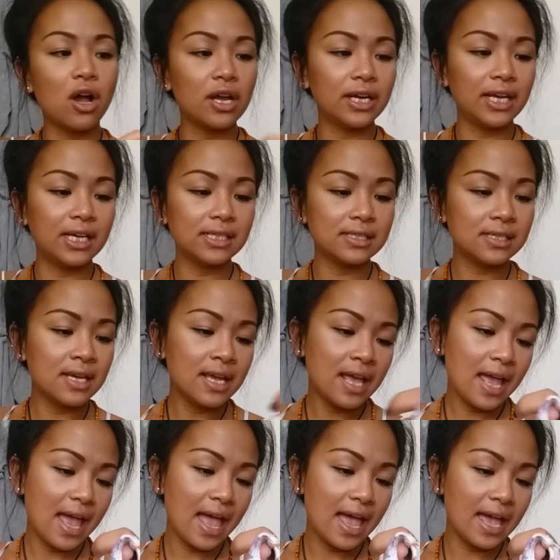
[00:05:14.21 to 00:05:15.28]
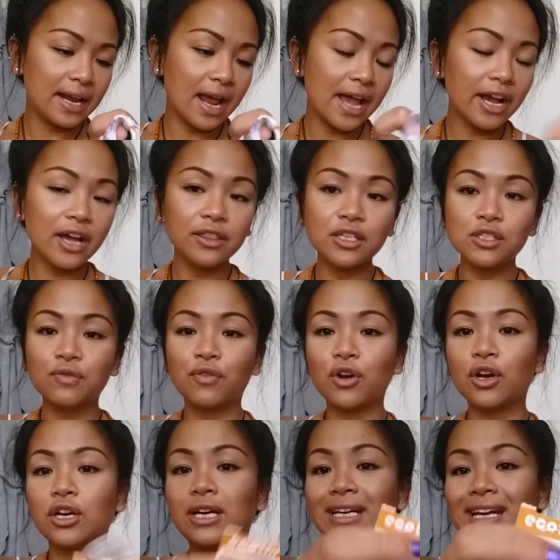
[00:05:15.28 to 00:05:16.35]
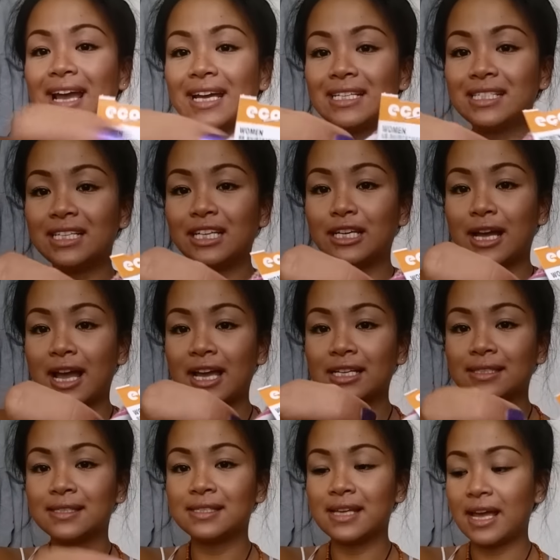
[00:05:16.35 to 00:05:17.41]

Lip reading: on it. And I got this for 99